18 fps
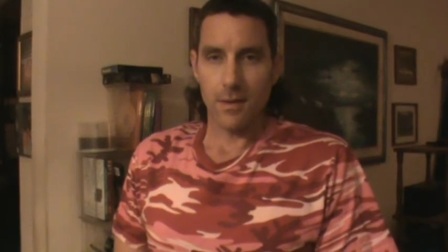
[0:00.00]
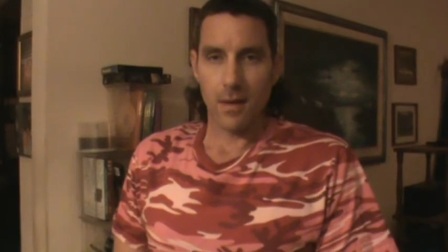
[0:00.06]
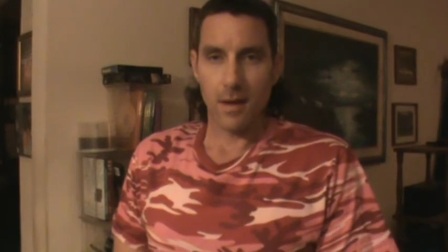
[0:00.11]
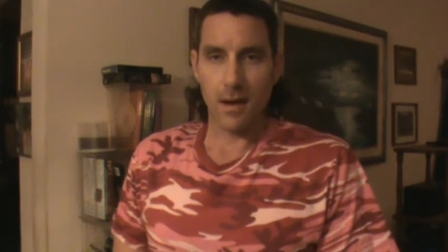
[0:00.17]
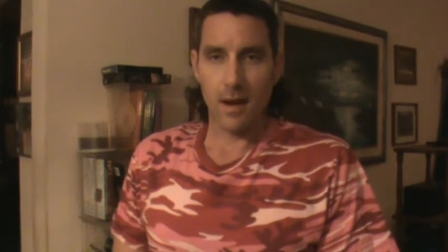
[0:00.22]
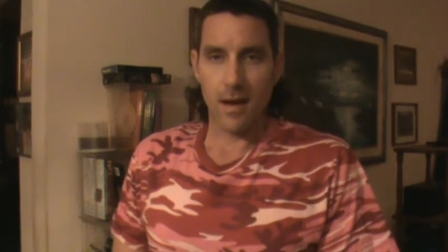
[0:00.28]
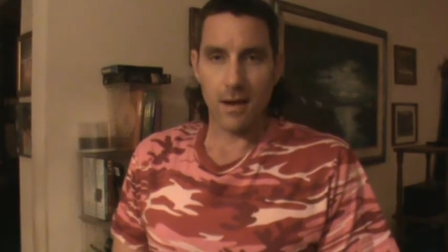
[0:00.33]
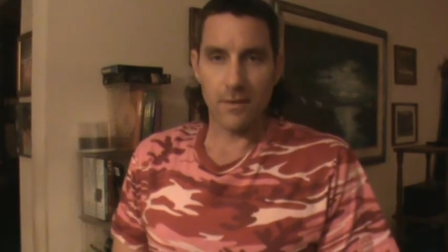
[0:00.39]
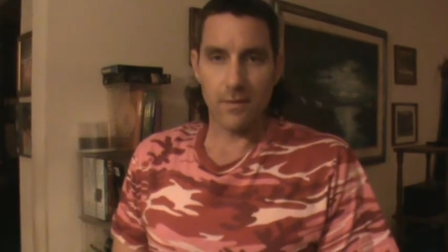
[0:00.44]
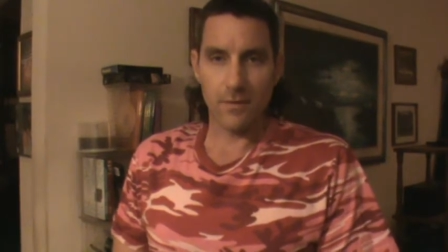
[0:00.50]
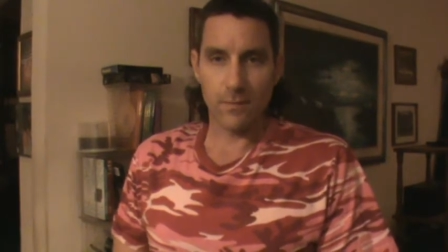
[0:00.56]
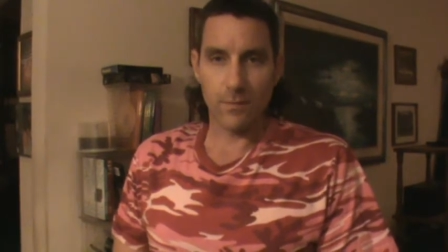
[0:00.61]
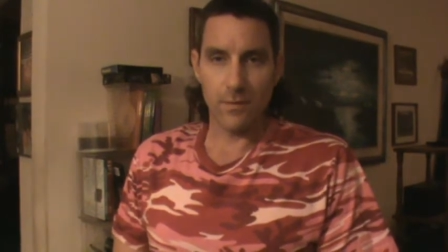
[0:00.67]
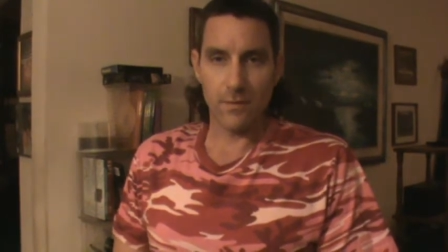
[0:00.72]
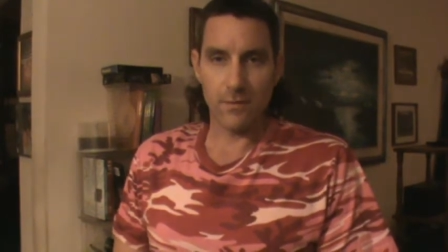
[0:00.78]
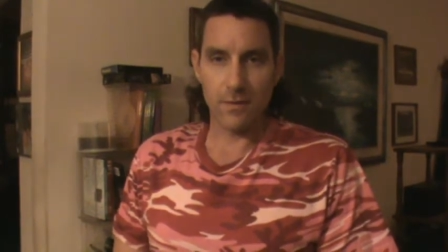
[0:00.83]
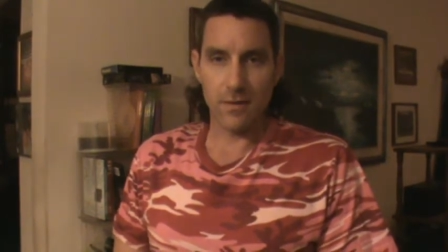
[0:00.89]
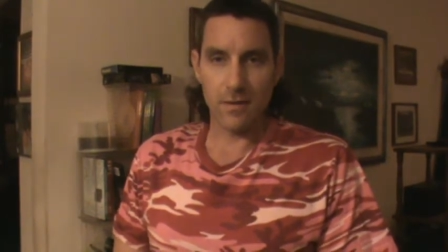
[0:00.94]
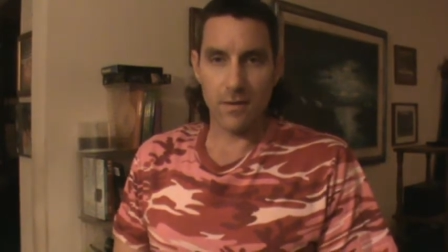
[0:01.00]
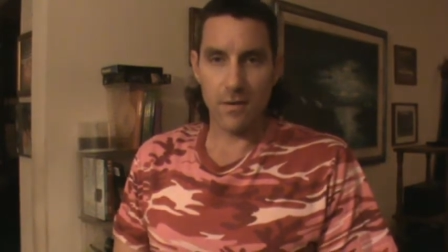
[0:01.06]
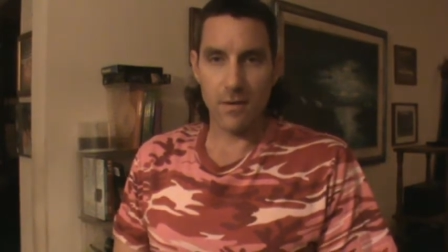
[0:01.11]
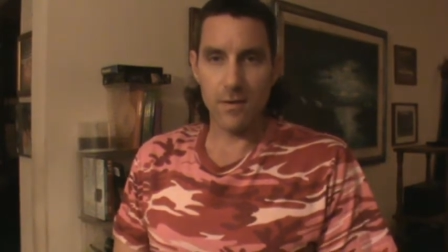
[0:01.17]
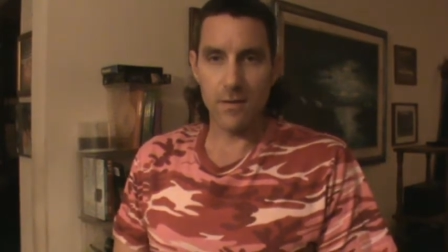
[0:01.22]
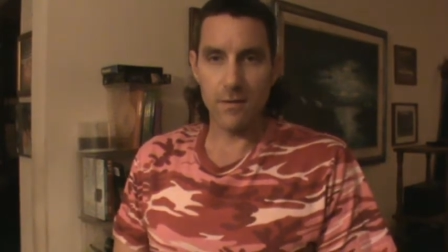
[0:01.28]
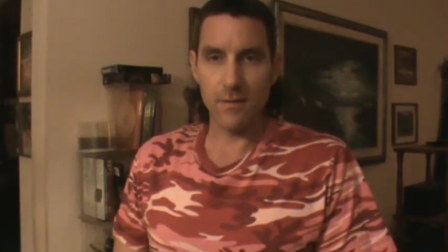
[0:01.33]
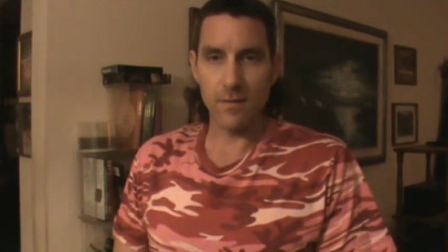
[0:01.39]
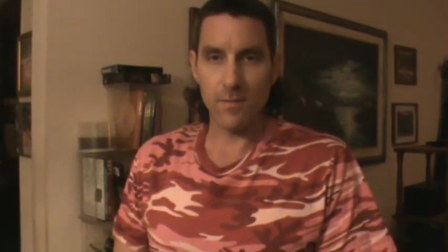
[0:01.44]
and I just was
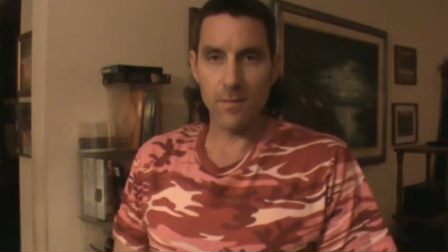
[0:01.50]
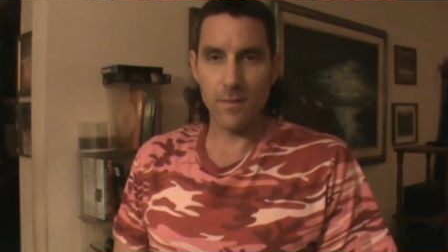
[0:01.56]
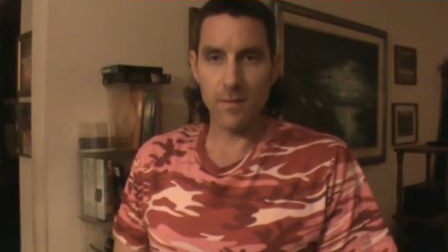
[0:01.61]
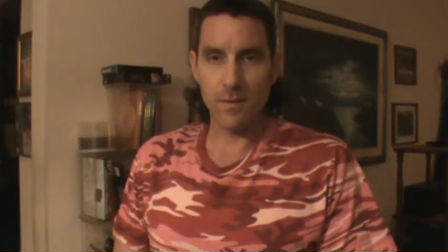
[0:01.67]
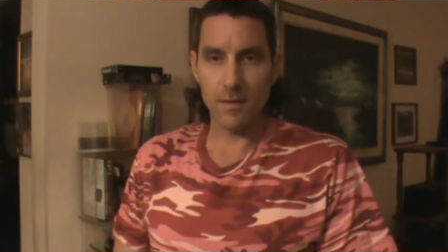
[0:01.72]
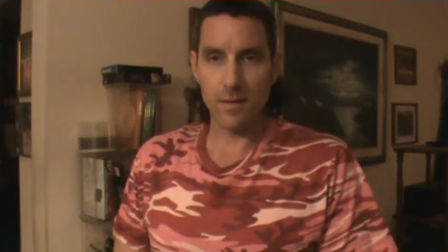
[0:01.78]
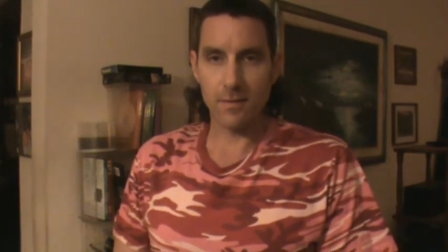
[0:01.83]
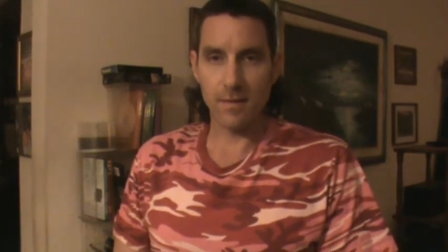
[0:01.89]
encouraging,